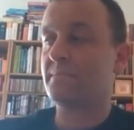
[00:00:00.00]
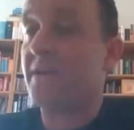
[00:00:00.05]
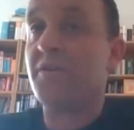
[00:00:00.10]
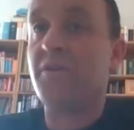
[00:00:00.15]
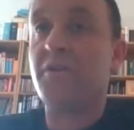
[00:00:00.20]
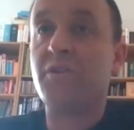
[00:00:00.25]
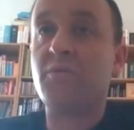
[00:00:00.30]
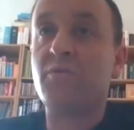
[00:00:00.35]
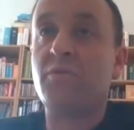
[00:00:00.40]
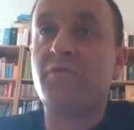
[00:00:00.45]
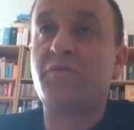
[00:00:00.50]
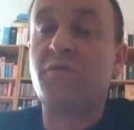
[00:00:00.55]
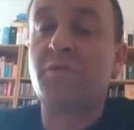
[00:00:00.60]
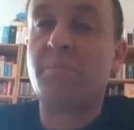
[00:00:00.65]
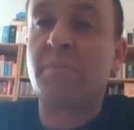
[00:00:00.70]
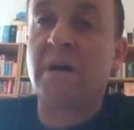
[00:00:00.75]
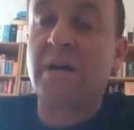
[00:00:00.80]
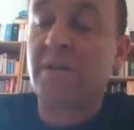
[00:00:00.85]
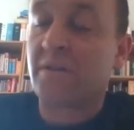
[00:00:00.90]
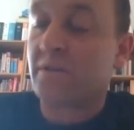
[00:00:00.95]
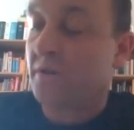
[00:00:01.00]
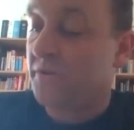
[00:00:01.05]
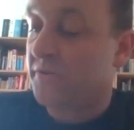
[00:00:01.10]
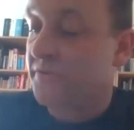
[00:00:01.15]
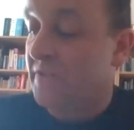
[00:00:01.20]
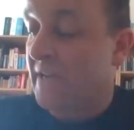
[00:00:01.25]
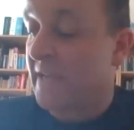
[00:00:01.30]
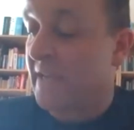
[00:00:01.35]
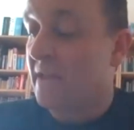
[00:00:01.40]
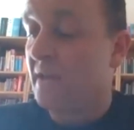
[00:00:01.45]
and we had another one from Michael
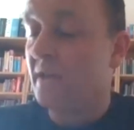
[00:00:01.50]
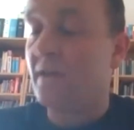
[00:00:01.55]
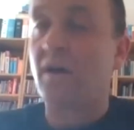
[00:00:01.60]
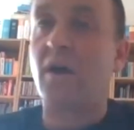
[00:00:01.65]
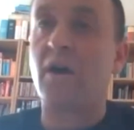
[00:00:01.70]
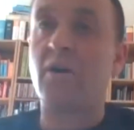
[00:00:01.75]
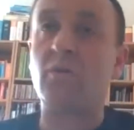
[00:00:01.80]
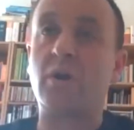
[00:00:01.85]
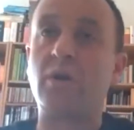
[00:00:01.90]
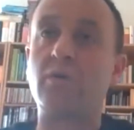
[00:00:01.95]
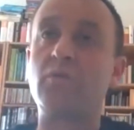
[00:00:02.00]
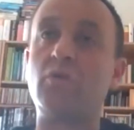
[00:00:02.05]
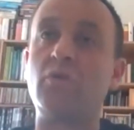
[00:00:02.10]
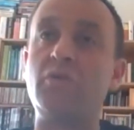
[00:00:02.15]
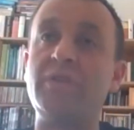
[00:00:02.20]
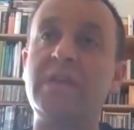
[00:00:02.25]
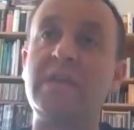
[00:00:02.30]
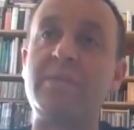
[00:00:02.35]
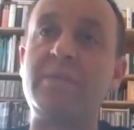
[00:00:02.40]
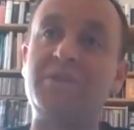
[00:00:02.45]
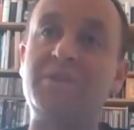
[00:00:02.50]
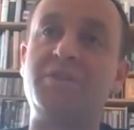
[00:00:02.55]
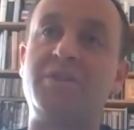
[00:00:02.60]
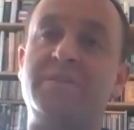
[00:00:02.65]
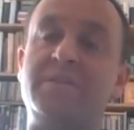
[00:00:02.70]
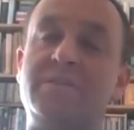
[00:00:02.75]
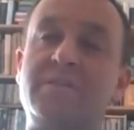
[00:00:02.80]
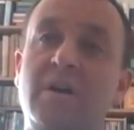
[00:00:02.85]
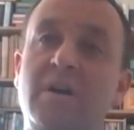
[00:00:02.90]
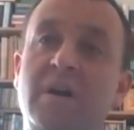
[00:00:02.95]
who's saying, are all the
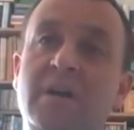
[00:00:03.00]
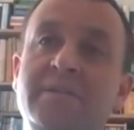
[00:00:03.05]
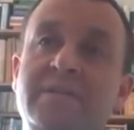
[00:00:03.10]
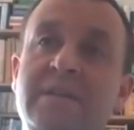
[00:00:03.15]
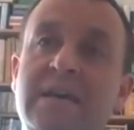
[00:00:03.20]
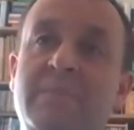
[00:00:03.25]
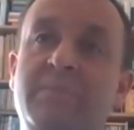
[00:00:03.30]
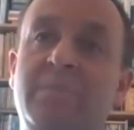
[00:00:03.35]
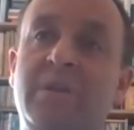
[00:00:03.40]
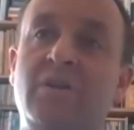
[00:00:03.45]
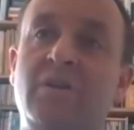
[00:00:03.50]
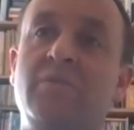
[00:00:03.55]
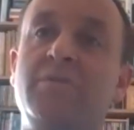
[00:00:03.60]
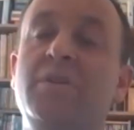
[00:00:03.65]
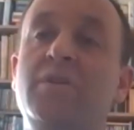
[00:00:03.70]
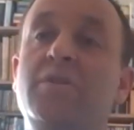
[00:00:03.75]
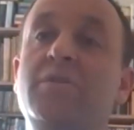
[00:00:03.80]
images on Tableau?